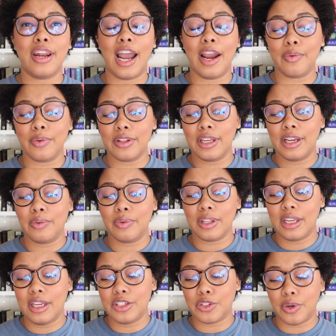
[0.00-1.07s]
I really,
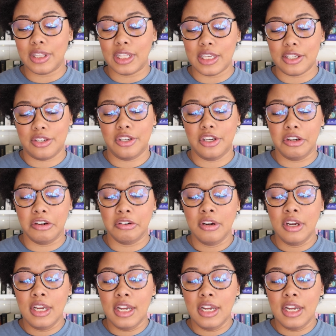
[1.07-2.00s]
really enjoyed these two.